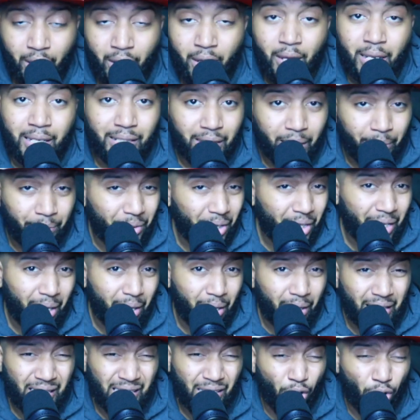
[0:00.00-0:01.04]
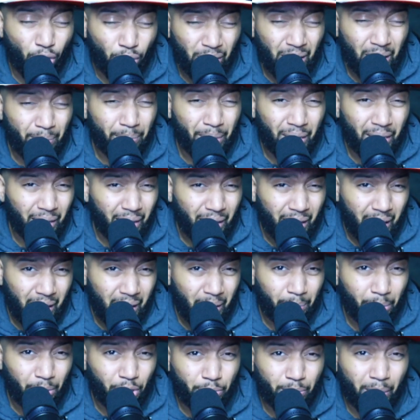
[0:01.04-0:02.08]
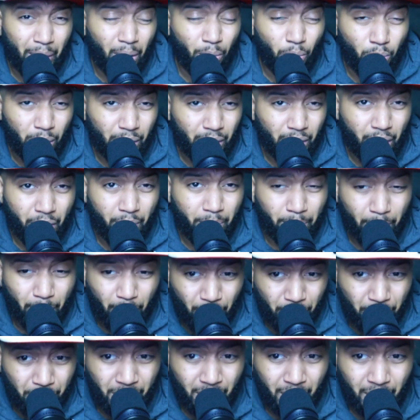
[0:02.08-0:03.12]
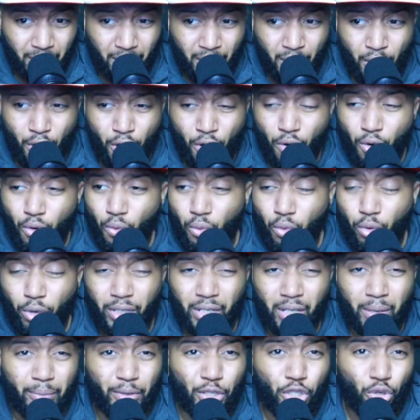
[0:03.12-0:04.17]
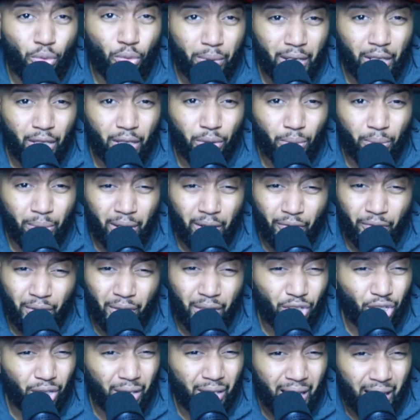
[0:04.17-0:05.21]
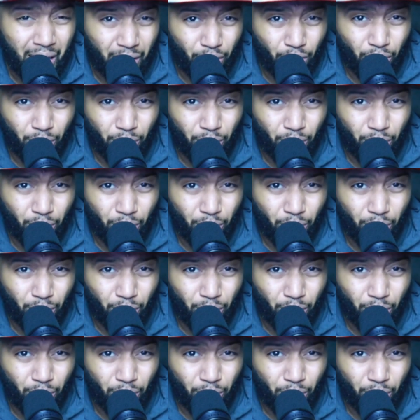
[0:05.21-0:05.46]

Something that has only been accomplished by one other person who wore number 23 for the Chicago